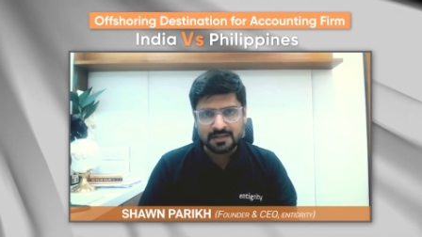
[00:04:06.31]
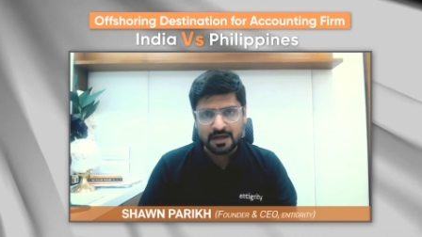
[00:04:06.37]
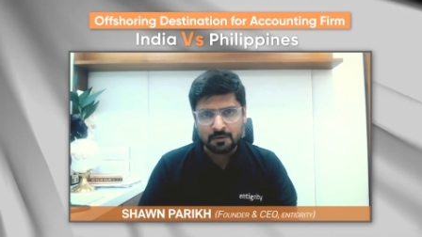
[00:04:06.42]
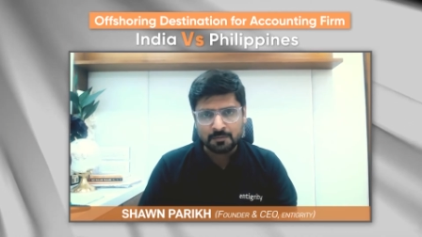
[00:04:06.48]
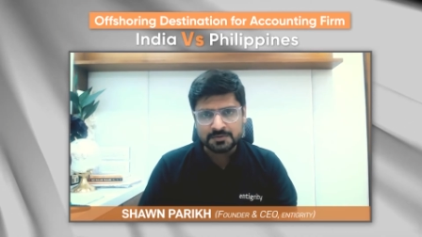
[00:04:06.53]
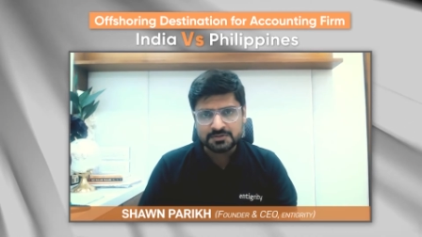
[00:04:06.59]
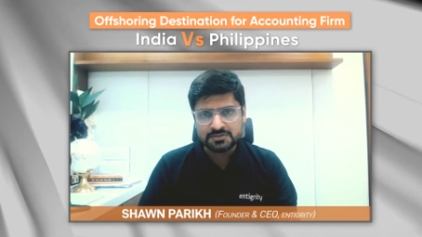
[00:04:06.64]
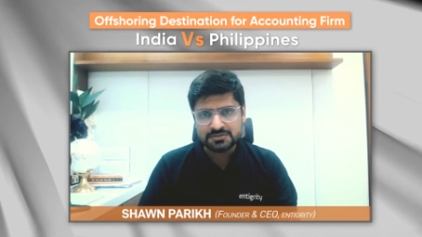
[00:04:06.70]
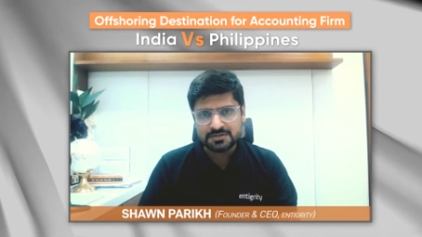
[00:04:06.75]
how
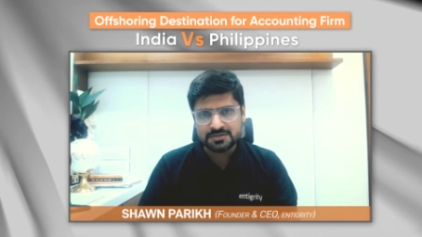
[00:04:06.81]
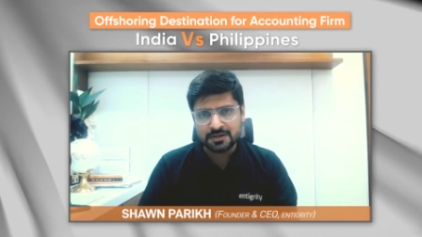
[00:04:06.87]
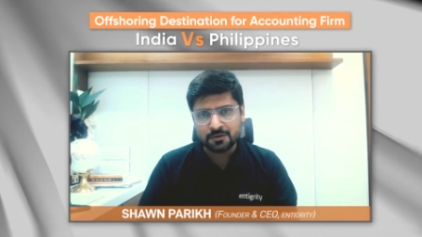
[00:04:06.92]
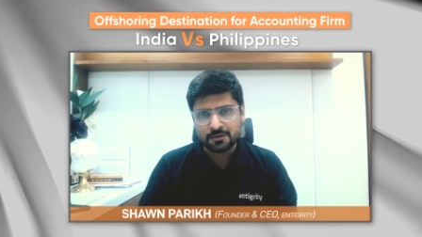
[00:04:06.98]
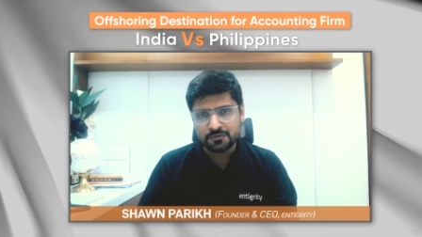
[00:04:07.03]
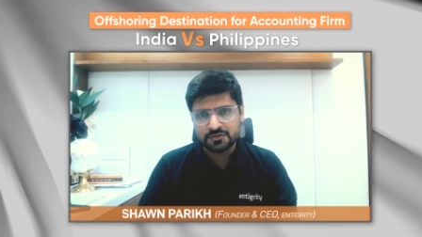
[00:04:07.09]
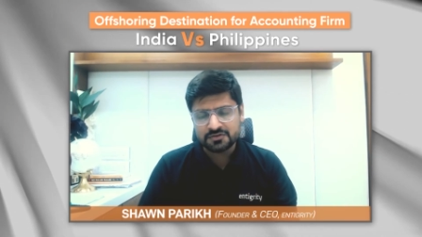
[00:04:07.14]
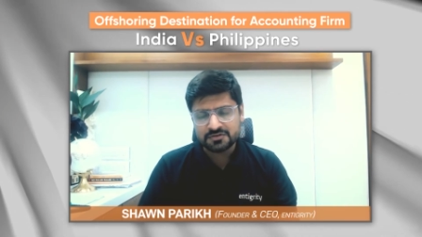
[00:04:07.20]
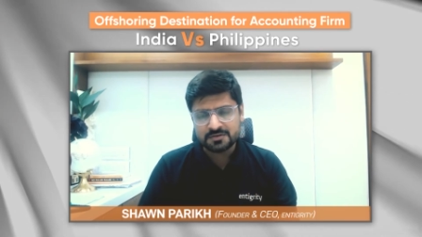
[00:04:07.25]
much
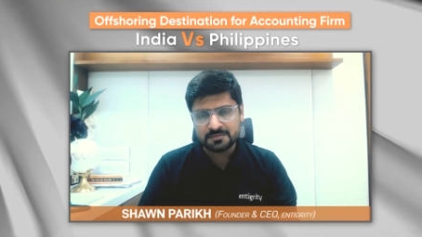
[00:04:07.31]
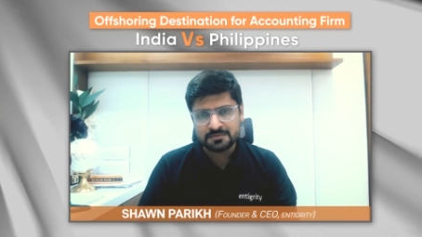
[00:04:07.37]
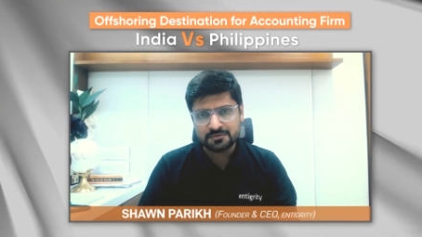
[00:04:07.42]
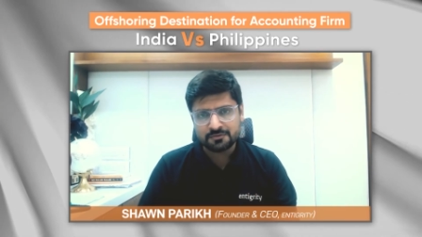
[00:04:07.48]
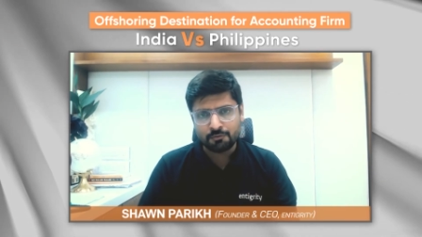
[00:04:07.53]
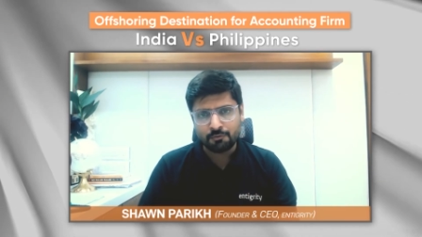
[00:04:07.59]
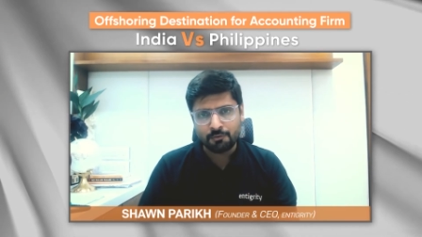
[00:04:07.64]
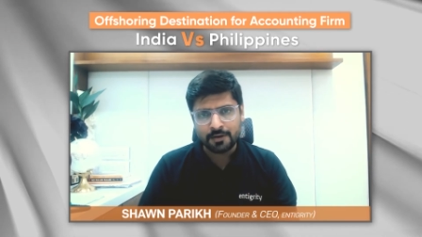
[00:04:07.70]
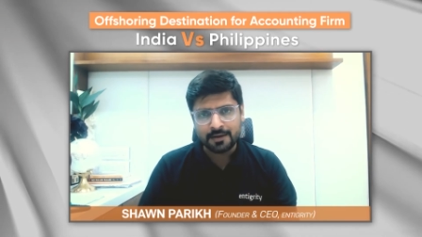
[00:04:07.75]
ecosystem is
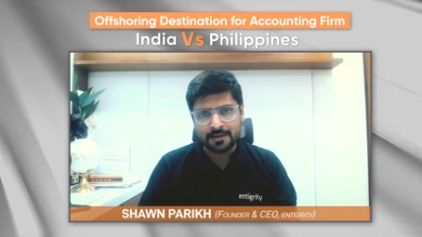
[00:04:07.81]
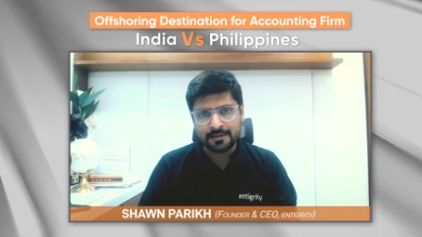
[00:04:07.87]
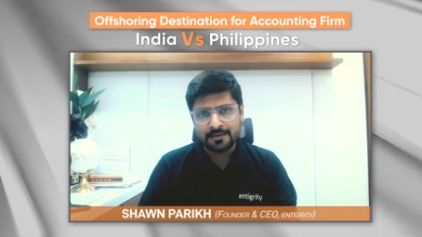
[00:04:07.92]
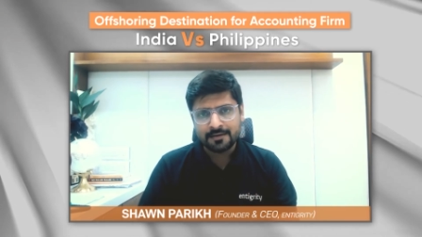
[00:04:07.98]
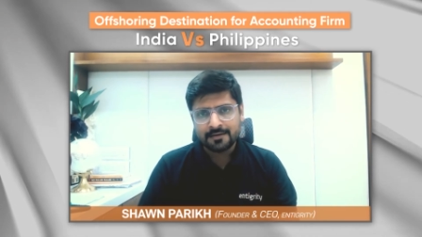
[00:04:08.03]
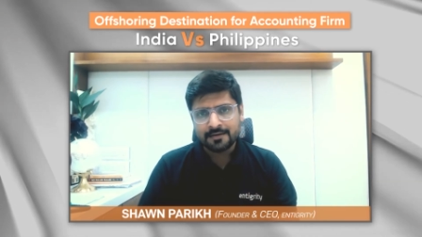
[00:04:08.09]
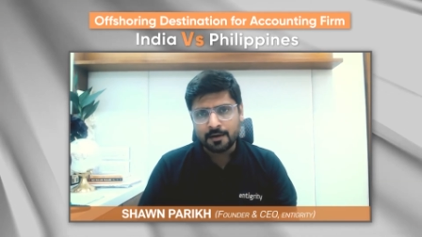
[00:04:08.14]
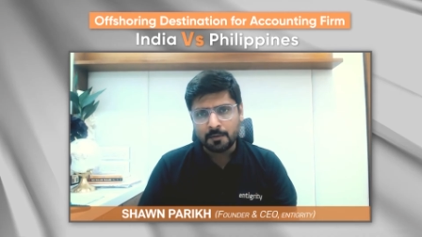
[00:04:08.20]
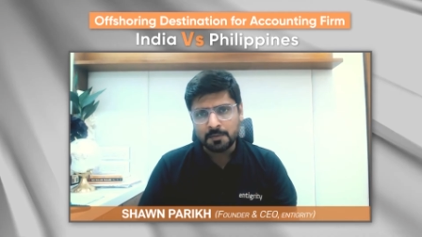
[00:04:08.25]
growing,
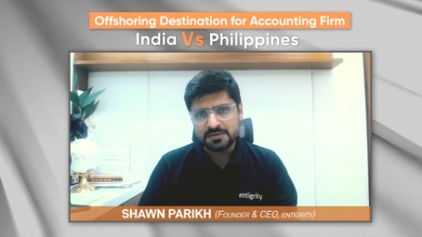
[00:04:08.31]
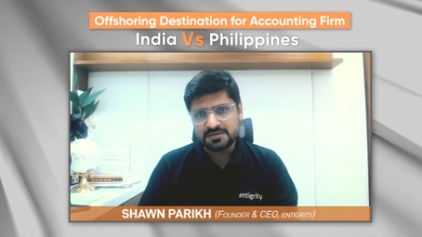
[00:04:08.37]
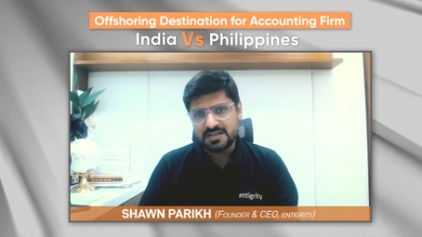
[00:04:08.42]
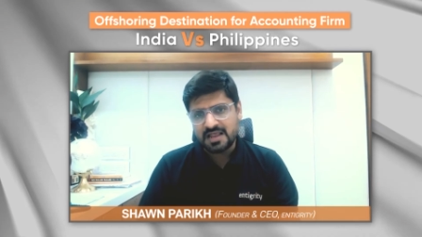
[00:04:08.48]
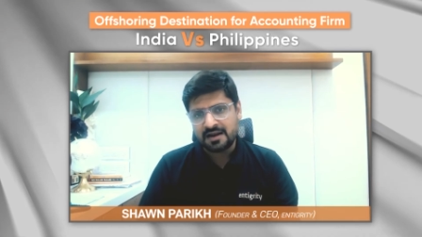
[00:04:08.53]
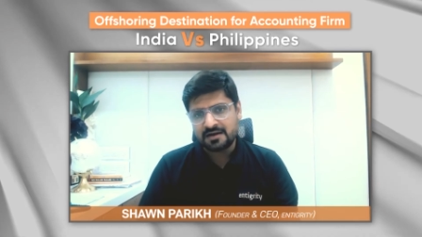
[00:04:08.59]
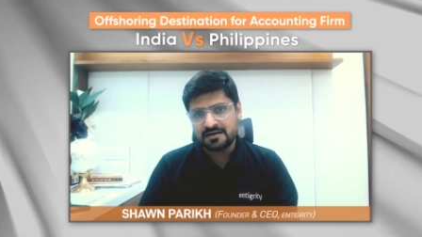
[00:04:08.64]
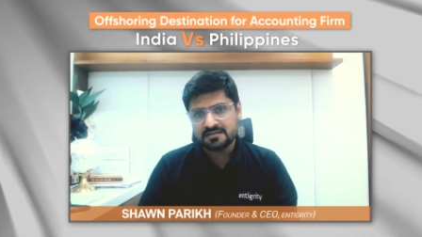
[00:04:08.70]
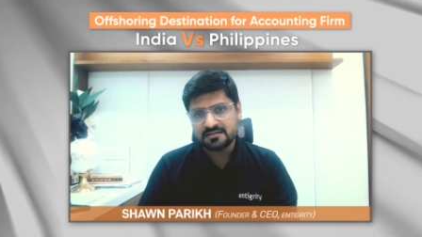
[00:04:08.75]
how much
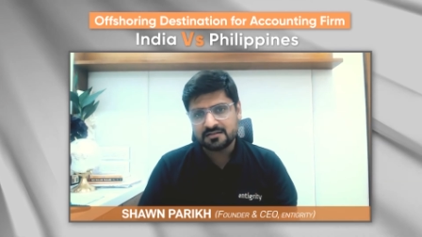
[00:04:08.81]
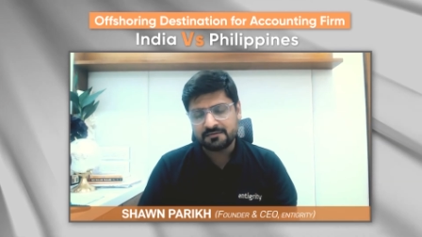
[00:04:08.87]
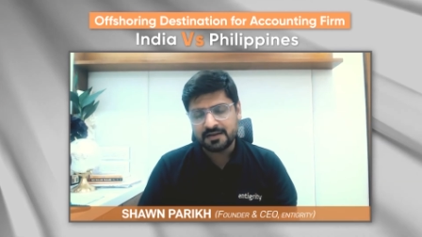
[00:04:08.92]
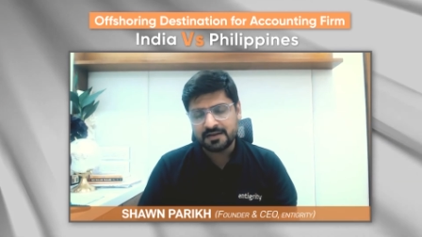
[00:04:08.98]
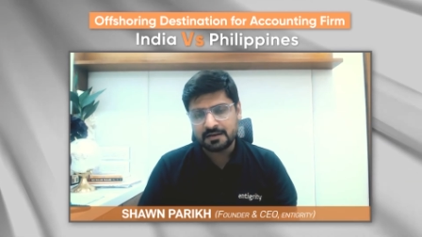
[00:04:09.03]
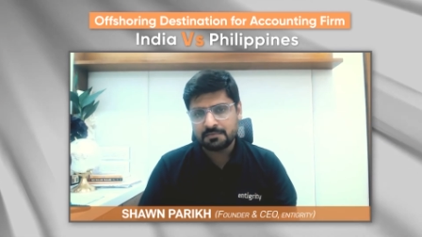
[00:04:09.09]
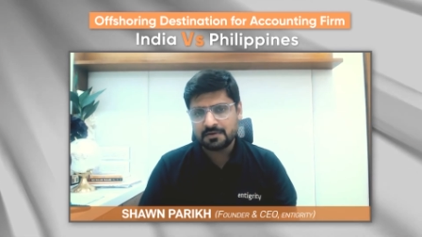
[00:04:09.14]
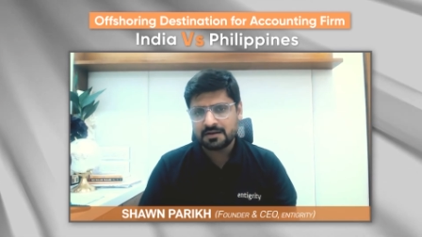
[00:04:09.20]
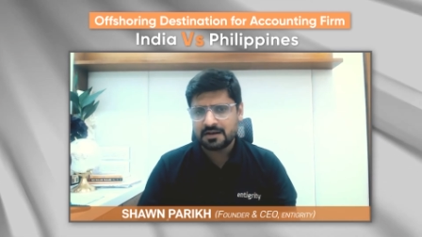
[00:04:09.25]
talent is
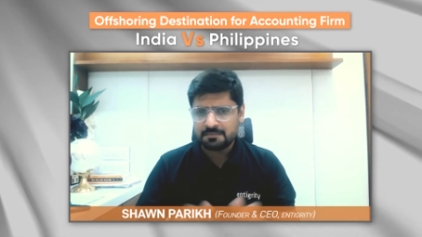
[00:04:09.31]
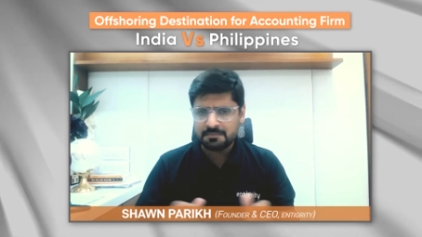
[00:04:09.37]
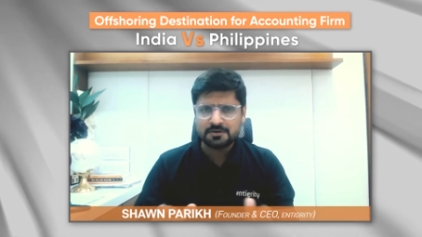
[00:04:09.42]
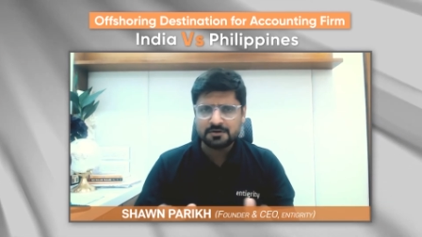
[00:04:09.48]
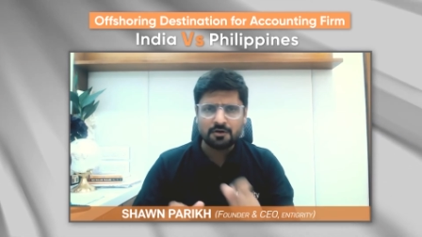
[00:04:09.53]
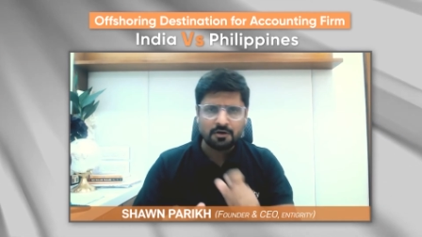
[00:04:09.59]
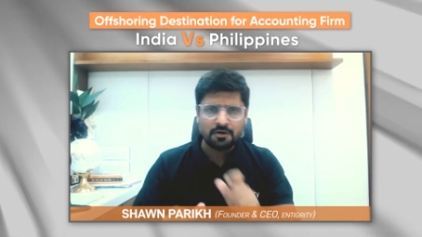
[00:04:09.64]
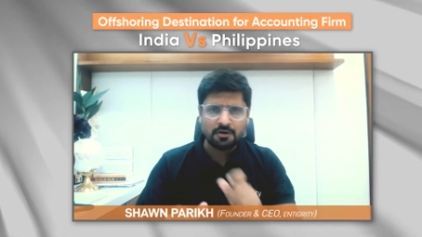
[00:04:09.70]
available. Let me talk